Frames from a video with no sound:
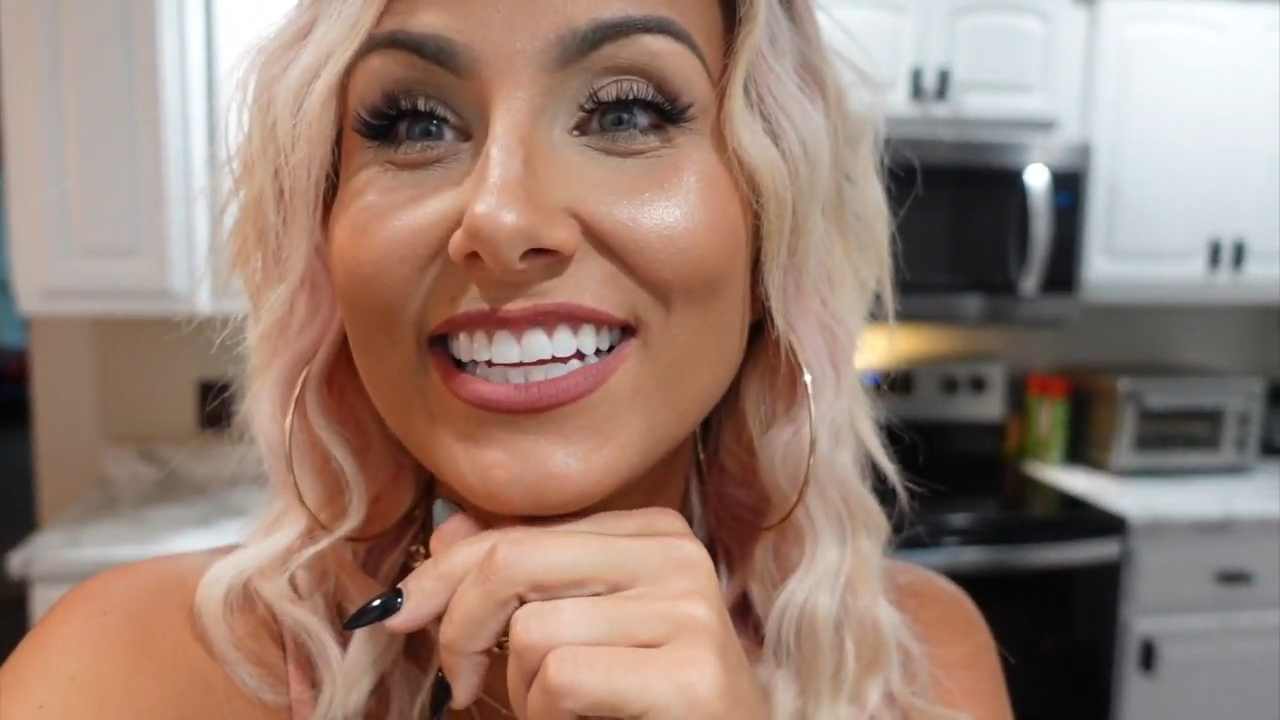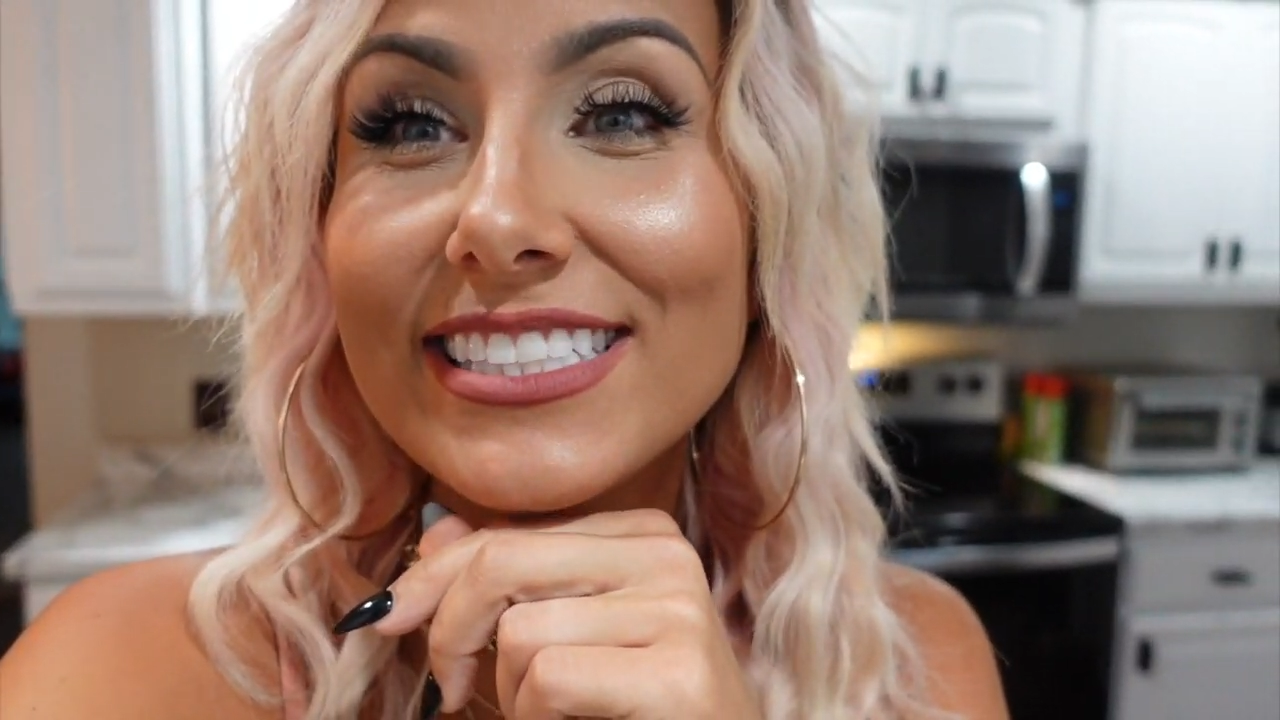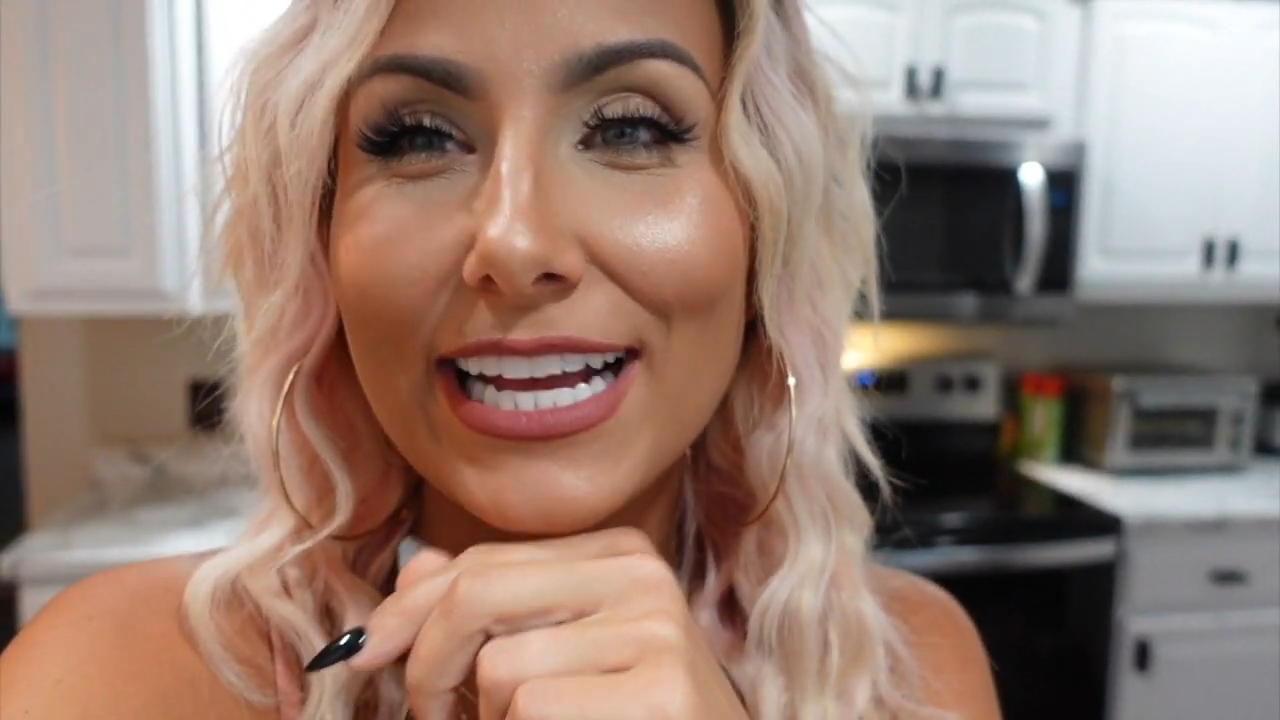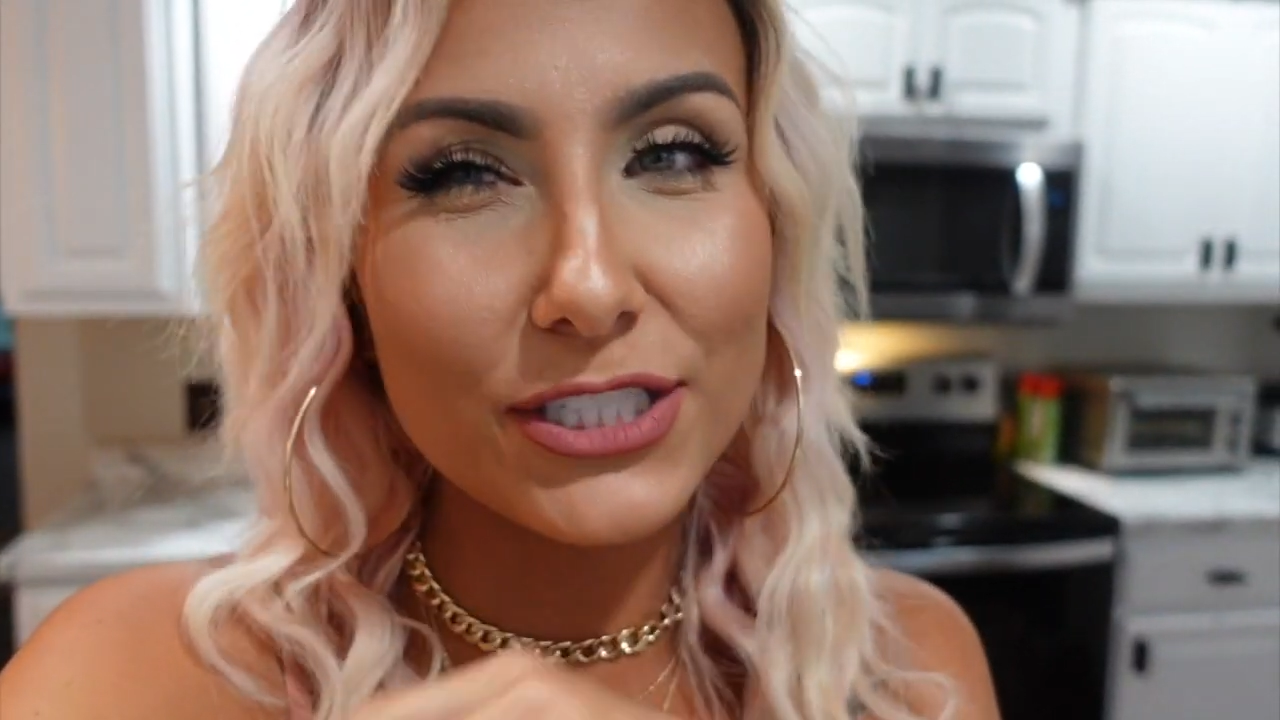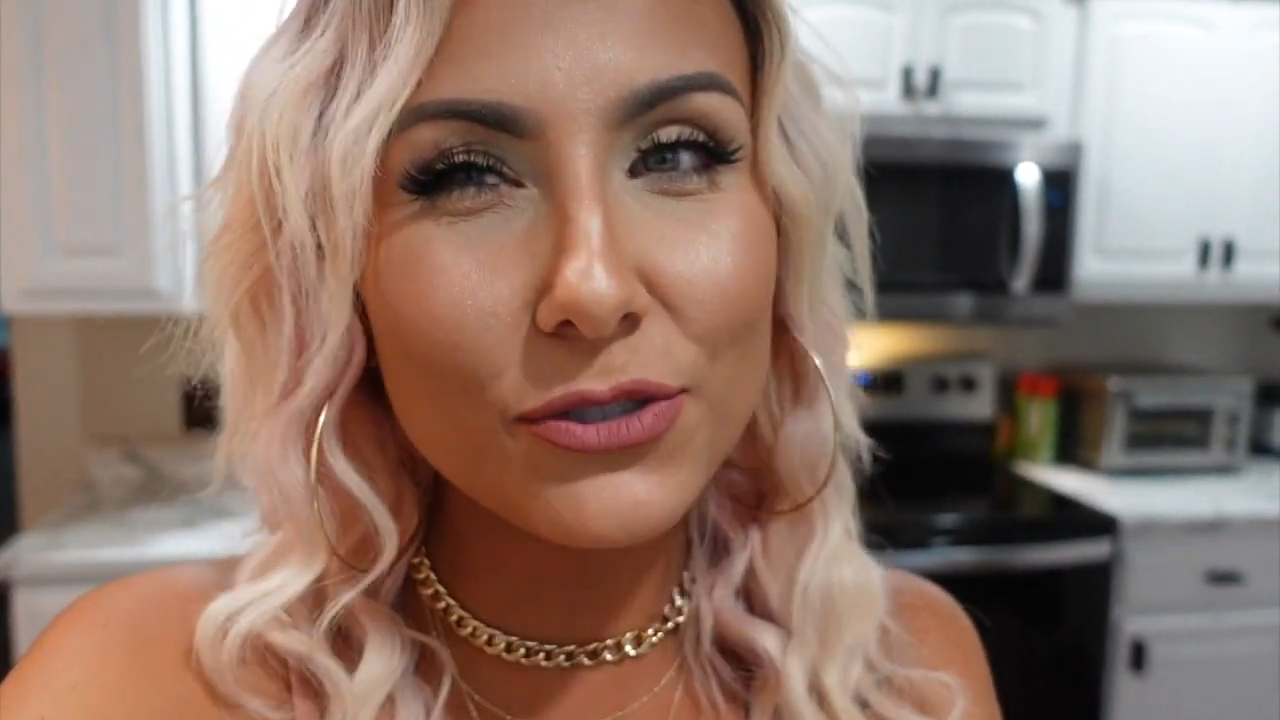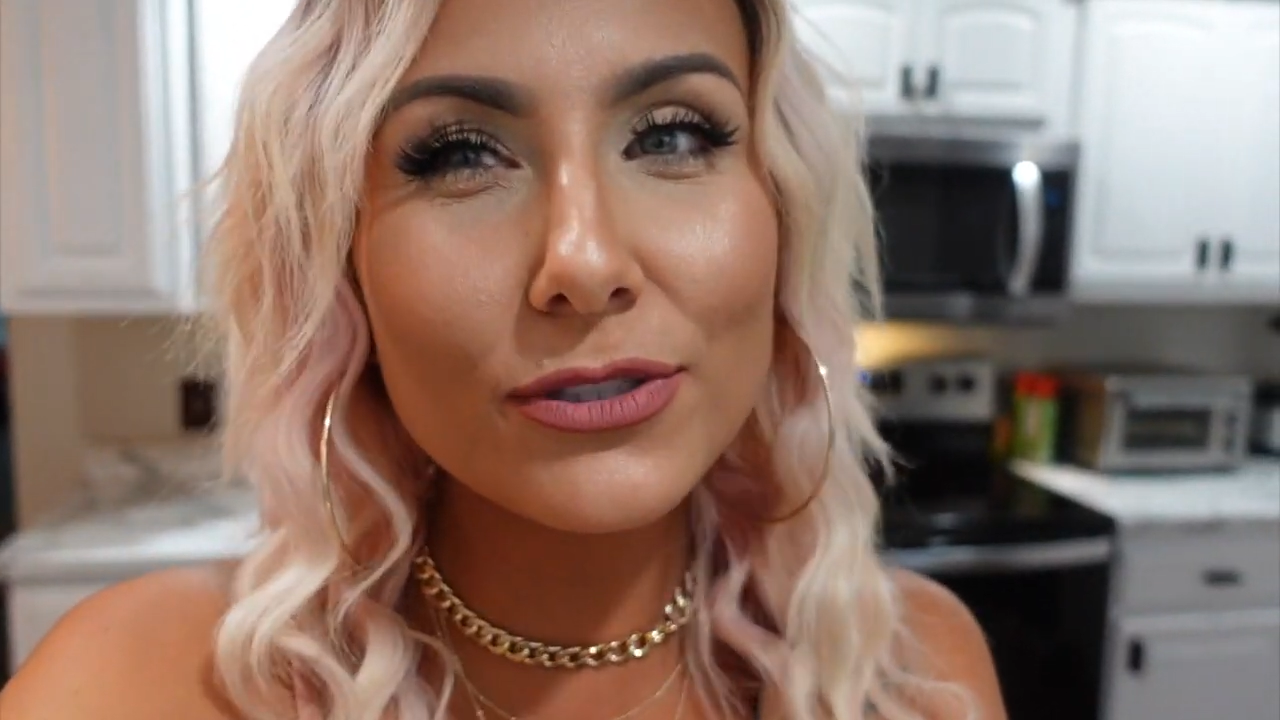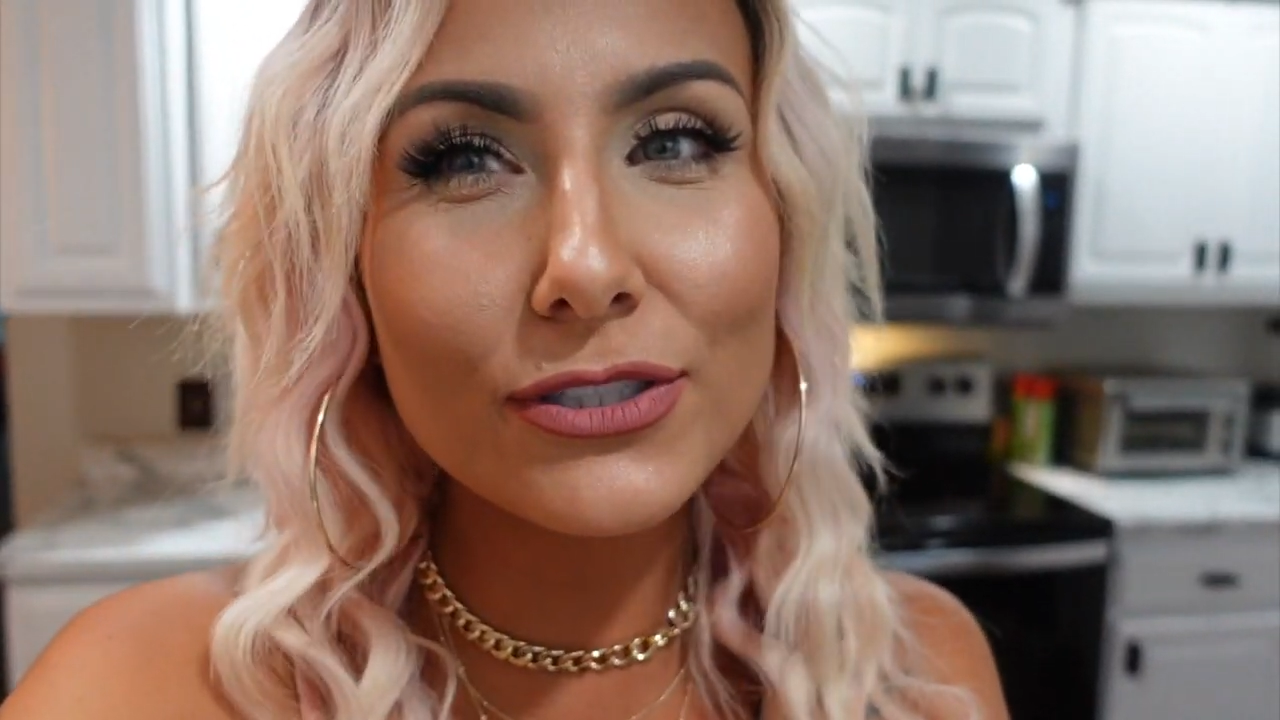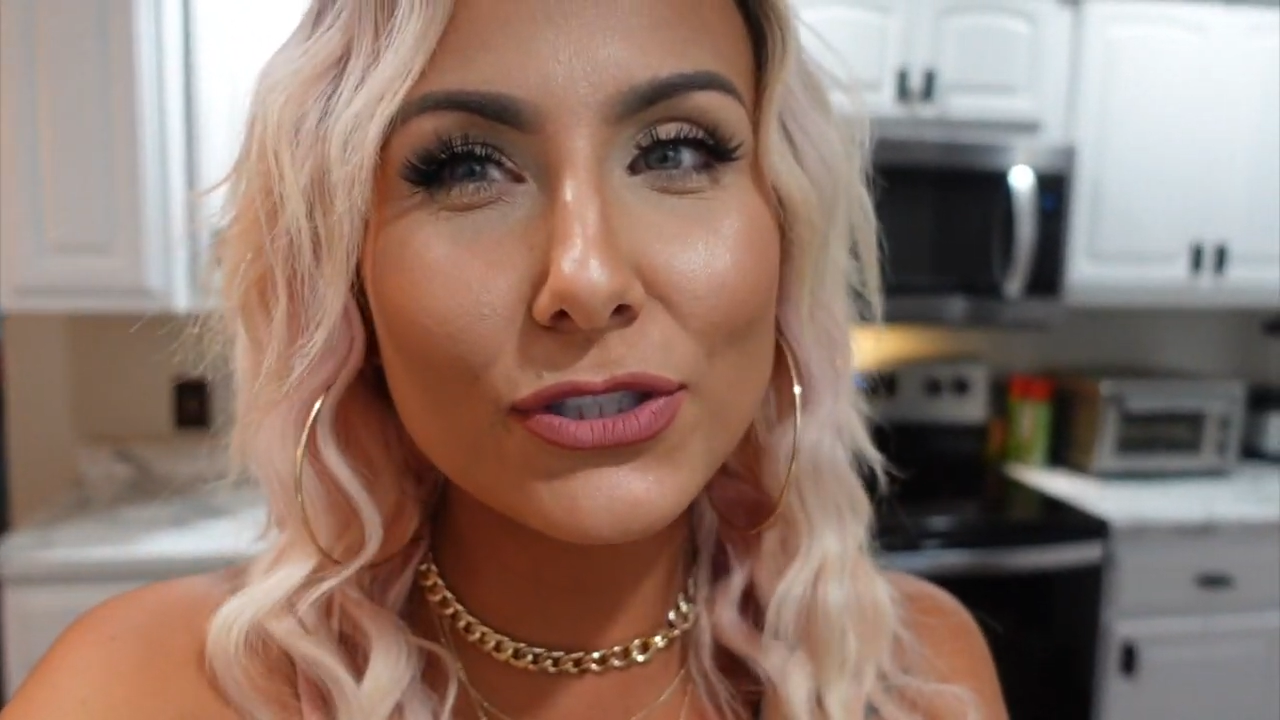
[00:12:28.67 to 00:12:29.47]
tattoos are